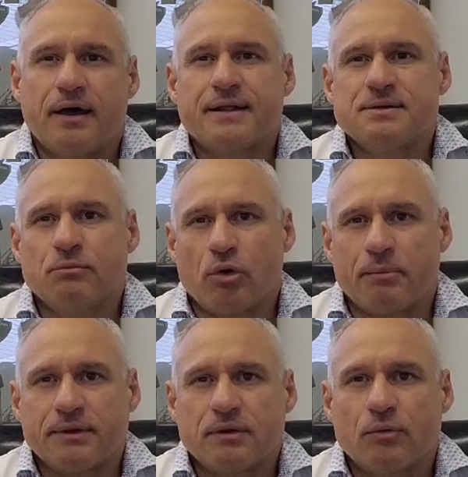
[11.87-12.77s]
At the
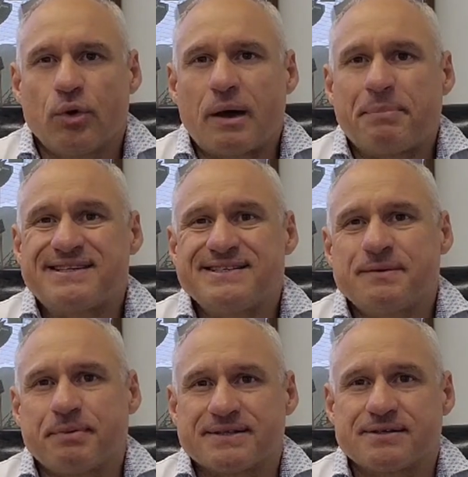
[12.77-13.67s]
moment, we are
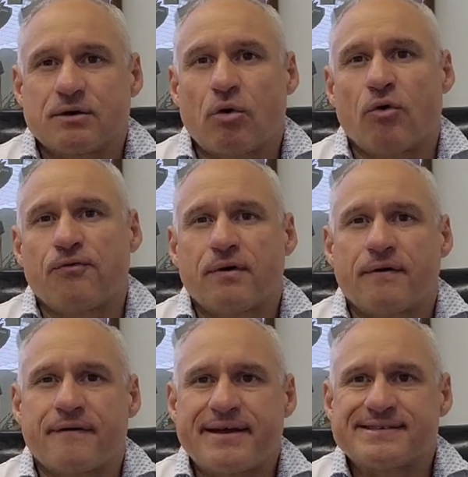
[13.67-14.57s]
participants of
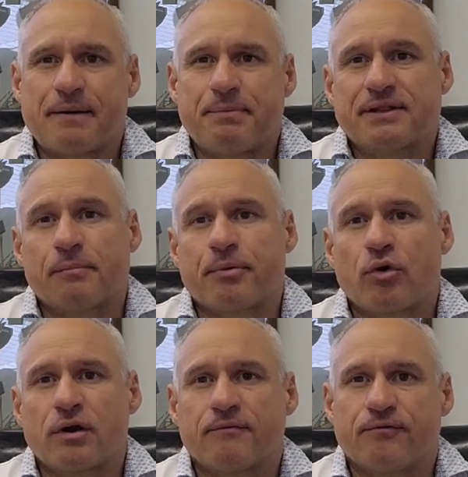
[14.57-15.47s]
Raise Capital
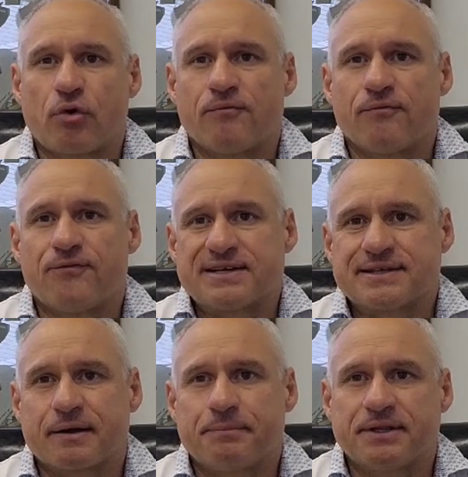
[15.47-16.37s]
program from
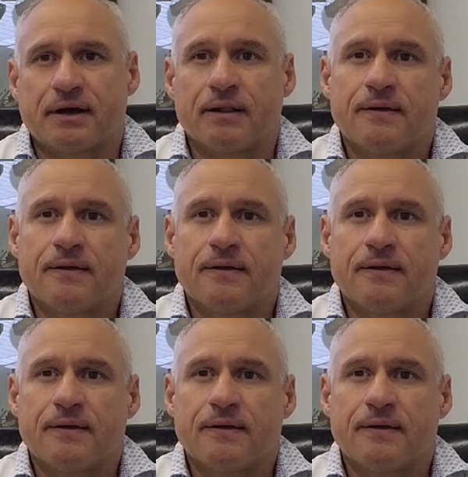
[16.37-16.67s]
FasterCapital.